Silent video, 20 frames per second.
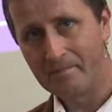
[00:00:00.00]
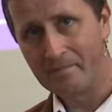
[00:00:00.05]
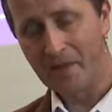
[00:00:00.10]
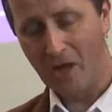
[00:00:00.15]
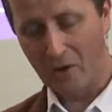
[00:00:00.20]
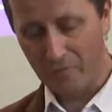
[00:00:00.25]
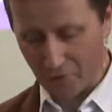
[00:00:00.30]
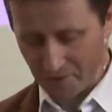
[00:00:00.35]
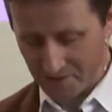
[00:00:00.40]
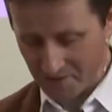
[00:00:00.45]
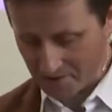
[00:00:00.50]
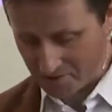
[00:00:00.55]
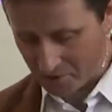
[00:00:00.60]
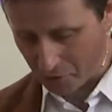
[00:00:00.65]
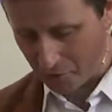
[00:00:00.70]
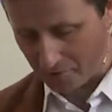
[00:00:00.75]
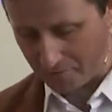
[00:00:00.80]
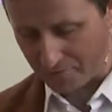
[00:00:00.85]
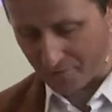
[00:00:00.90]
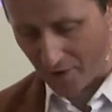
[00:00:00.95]
Now, in verses
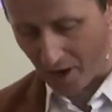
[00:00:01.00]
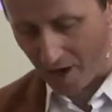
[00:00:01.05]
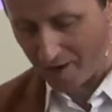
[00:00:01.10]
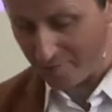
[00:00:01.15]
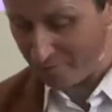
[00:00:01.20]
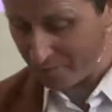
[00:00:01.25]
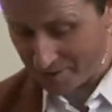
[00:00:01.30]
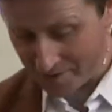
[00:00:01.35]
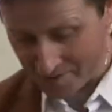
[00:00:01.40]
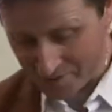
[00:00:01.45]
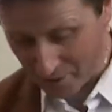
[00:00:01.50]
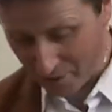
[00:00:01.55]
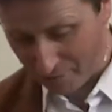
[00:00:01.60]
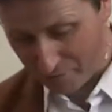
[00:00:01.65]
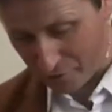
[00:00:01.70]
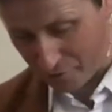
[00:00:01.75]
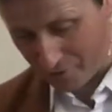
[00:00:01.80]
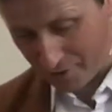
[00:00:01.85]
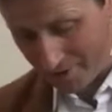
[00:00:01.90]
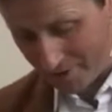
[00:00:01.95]
2 to 5, we
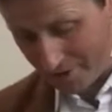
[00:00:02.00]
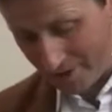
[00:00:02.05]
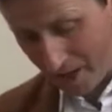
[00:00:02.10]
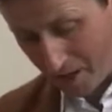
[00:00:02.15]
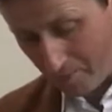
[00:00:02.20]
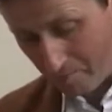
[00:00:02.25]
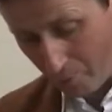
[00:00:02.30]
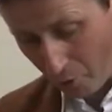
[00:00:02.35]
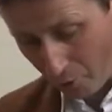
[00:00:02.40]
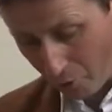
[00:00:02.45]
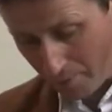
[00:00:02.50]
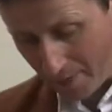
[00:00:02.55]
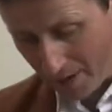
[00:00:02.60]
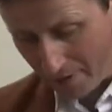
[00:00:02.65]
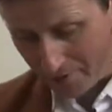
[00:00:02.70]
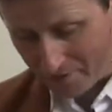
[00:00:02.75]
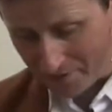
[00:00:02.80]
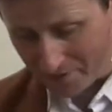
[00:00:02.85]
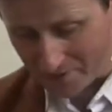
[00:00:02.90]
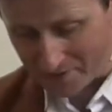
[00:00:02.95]
discover more
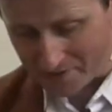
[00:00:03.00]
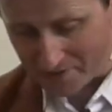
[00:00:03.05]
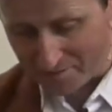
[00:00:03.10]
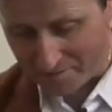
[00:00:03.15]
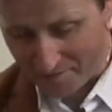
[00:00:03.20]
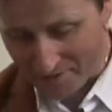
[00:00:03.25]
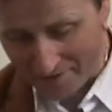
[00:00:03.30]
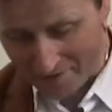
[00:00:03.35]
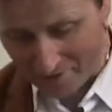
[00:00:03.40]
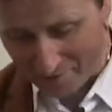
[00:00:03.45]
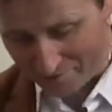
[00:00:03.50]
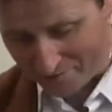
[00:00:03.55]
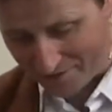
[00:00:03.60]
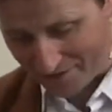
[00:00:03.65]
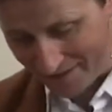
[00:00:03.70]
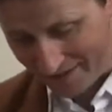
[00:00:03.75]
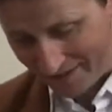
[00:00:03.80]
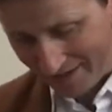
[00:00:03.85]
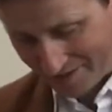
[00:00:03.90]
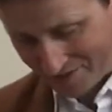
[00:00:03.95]
about the defeat of
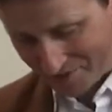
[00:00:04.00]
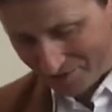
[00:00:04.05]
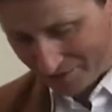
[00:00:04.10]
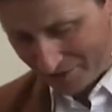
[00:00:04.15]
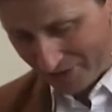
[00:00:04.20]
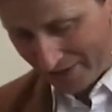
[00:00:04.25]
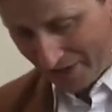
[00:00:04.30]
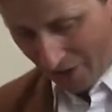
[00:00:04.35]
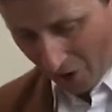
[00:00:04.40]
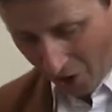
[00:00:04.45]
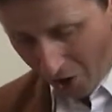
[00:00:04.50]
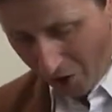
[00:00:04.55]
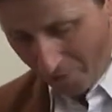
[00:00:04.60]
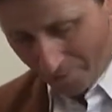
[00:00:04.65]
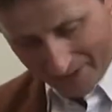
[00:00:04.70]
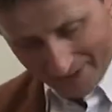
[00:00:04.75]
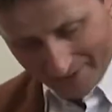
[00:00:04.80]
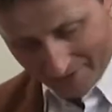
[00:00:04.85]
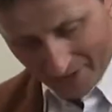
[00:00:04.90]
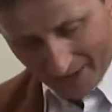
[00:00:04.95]
the Israelite
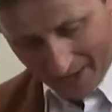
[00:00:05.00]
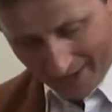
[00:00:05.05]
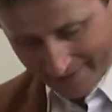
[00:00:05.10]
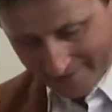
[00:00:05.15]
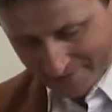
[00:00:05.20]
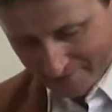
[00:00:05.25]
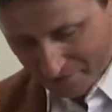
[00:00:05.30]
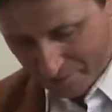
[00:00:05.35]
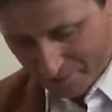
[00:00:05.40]
army at the hands of